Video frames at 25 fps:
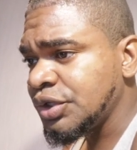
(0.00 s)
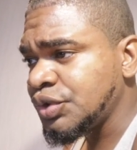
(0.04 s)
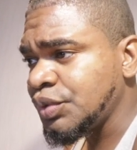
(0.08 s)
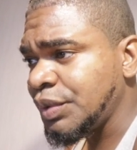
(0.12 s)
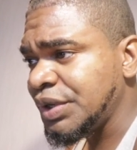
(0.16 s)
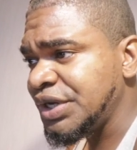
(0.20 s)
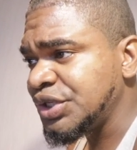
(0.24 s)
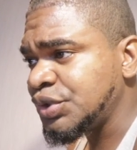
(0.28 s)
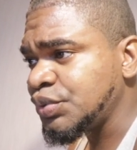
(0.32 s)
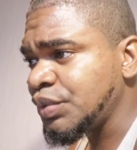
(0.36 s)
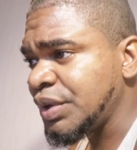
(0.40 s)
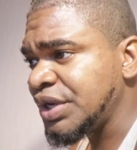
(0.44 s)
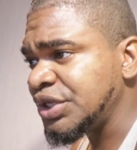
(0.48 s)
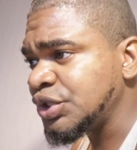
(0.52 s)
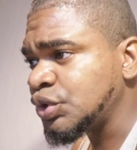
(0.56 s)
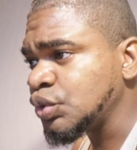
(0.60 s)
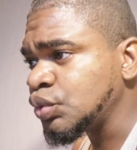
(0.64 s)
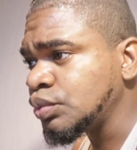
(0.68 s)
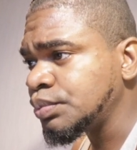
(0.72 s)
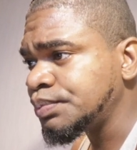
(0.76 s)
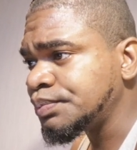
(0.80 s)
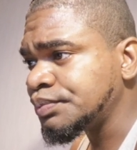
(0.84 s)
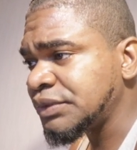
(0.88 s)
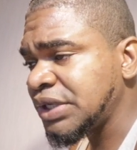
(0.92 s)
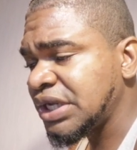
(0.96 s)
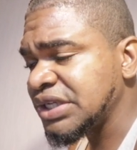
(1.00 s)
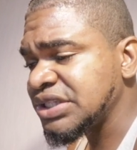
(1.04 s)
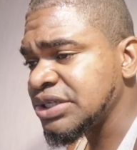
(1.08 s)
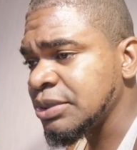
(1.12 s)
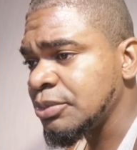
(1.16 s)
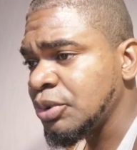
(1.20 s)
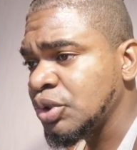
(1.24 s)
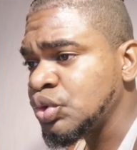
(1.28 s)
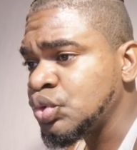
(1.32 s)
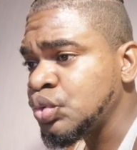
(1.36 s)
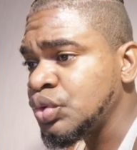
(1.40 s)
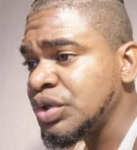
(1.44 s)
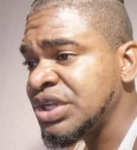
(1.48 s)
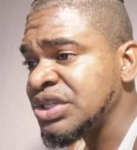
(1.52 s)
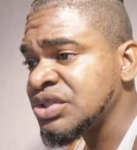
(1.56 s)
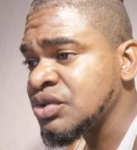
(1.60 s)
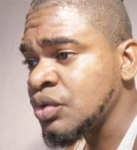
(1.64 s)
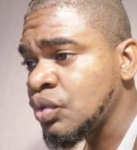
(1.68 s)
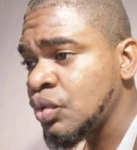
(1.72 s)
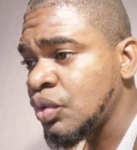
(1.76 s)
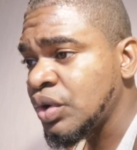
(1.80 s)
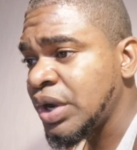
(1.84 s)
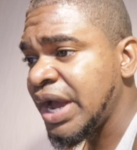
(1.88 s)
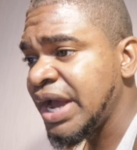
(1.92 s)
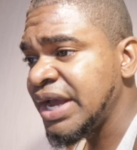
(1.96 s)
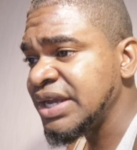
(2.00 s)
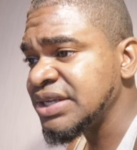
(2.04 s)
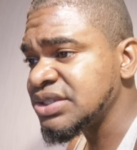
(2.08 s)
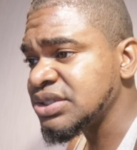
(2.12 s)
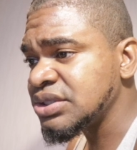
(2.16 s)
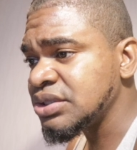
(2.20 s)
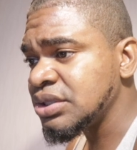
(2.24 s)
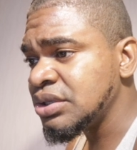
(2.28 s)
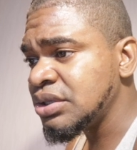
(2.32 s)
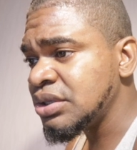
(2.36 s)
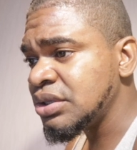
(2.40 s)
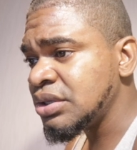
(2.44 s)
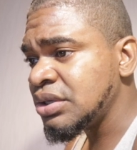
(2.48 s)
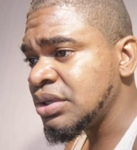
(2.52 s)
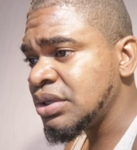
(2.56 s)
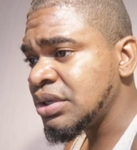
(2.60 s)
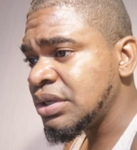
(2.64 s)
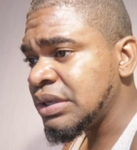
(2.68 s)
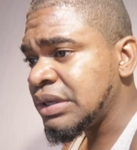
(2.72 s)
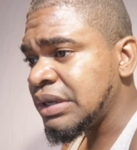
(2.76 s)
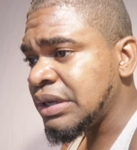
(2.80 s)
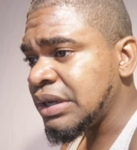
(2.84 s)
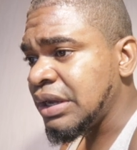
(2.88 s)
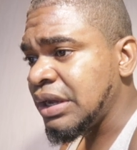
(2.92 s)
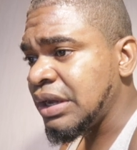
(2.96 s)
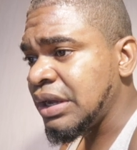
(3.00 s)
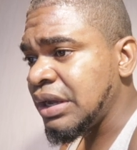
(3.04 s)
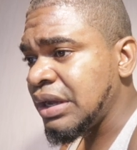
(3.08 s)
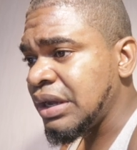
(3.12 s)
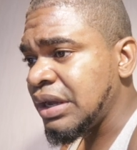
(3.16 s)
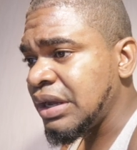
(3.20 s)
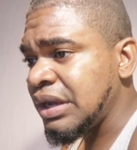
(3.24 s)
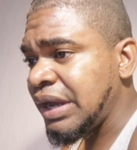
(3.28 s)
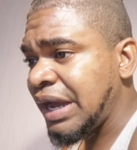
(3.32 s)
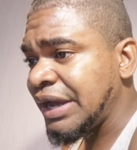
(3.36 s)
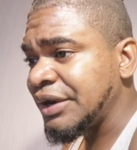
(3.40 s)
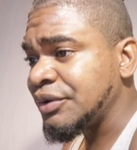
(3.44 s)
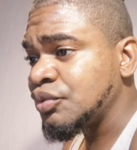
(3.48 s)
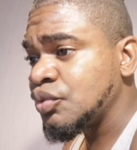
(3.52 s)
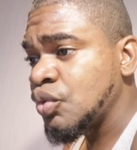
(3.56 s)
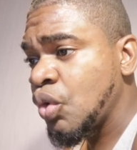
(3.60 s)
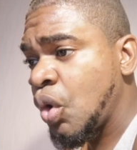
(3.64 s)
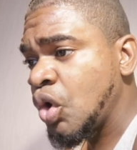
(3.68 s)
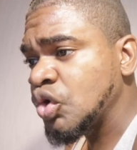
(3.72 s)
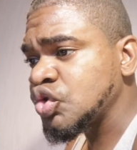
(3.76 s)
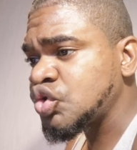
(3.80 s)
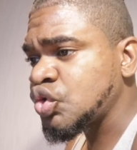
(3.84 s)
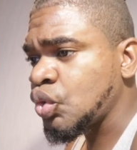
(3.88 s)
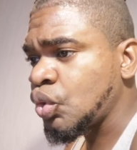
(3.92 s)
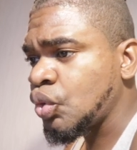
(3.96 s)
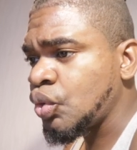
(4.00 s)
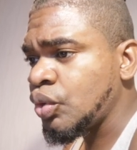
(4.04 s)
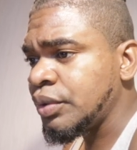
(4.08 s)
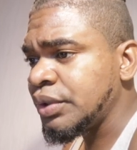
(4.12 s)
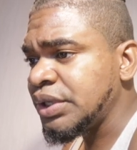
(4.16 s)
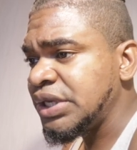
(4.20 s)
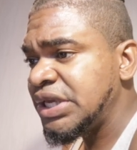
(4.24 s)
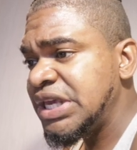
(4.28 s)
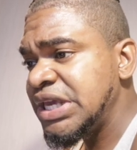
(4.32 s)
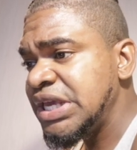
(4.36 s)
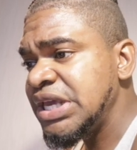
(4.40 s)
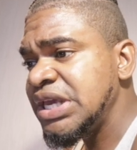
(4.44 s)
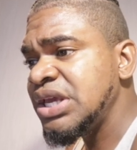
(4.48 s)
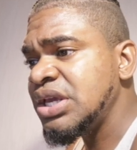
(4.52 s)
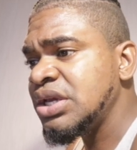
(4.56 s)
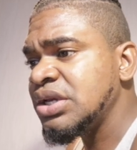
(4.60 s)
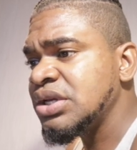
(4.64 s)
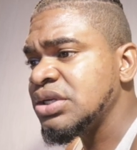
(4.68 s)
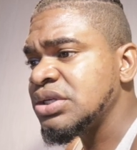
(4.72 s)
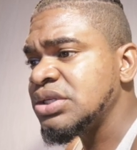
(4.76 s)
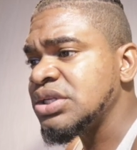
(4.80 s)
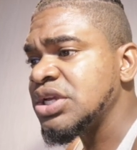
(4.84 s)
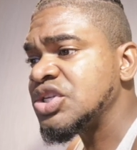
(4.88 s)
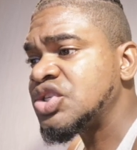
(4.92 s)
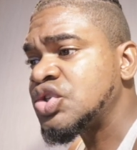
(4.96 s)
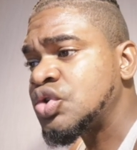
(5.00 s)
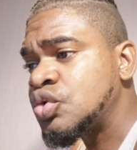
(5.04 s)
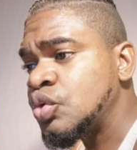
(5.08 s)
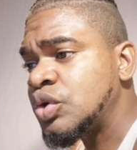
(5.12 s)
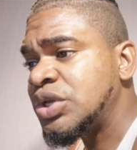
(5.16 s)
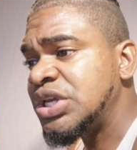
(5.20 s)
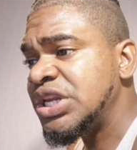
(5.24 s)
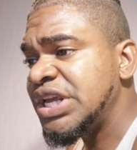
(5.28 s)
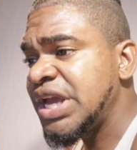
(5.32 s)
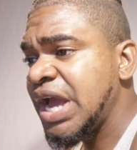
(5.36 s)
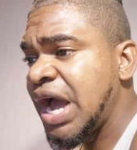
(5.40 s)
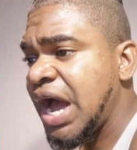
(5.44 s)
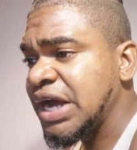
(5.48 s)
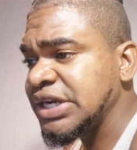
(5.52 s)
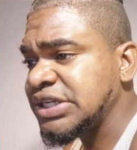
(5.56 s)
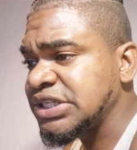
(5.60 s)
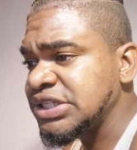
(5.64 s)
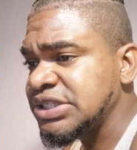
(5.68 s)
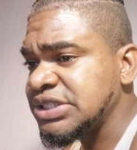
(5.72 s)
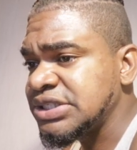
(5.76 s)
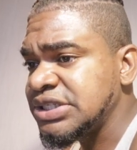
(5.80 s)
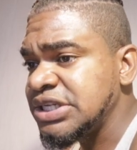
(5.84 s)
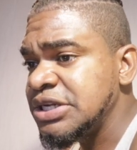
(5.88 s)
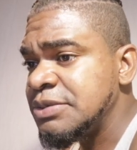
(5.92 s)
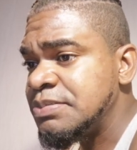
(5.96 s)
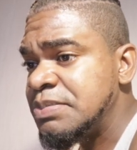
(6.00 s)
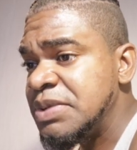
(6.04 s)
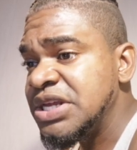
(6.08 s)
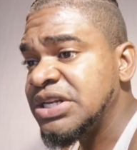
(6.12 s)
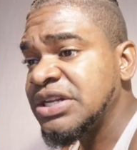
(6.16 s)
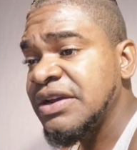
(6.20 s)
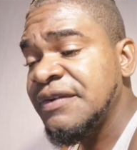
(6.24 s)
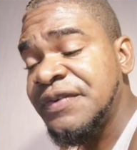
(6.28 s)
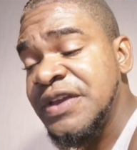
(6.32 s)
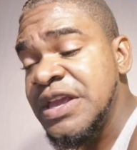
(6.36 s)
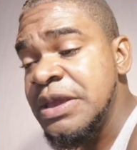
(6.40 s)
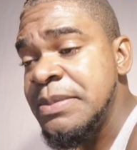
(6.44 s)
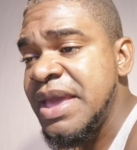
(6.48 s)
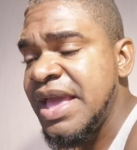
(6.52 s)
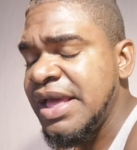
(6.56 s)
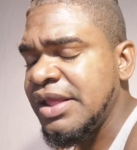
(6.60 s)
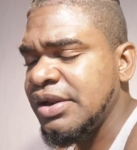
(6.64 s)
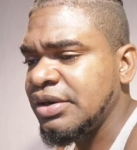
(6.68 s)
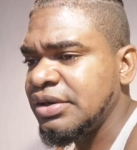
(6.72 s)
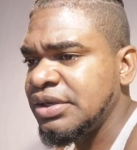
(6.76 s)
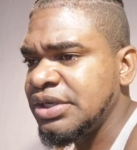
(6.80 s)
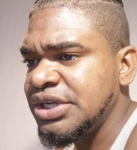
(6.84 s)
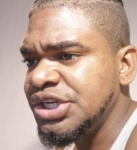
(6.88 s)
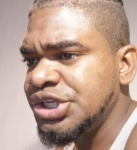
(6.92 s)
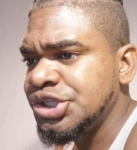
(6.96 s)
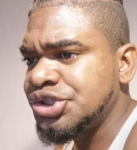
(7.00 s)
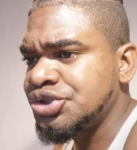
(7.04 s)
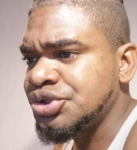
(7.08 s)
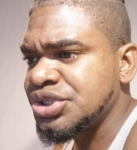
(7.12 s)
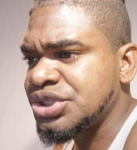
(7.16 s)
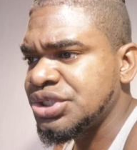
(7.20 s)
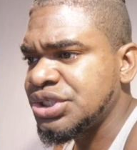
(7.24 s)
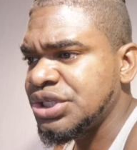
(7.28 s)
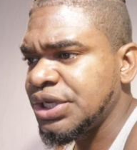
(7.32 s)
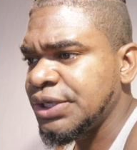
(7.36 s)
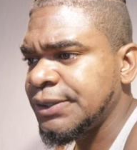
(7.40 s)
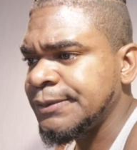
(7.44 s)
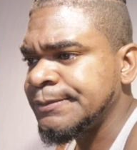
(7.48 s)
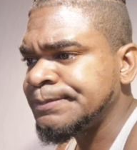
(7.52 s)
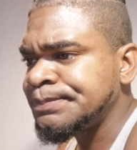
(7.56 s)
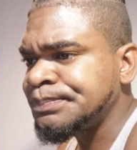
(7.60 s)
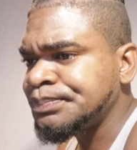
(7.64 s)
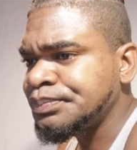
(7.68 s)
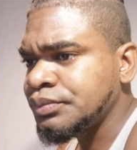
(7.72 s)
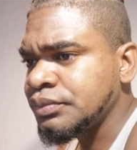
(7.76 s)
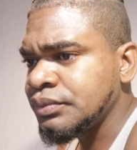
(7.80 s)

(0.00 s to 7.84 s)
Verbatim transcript: 2022, that's about two days ago, guys, uh, at Roseau, he, the Sukidi artist, did beat a female. Interesting.